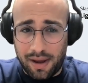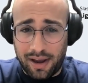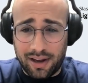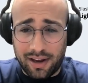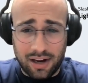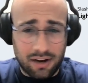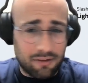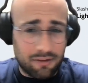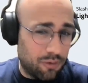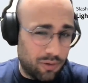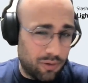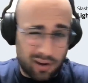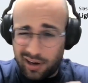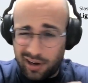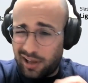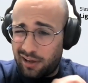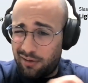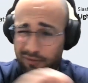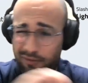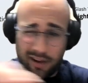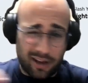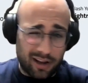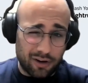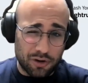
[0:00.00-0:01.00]
Michael, if you're going to
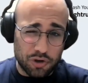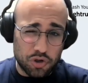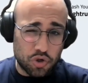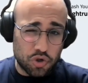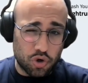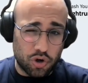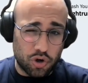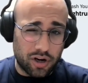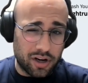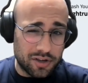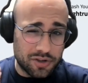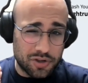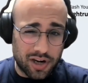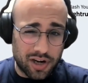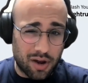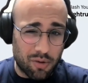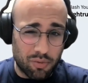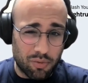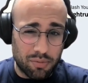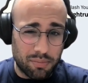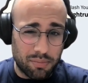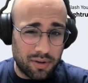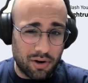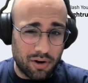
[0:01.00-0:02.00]
give like a short answer,
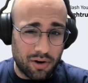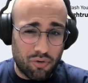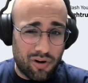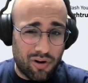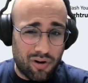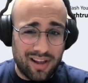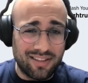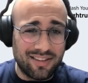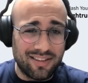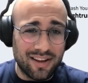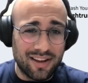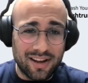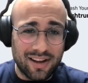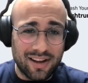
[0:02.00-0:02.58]
that would be great.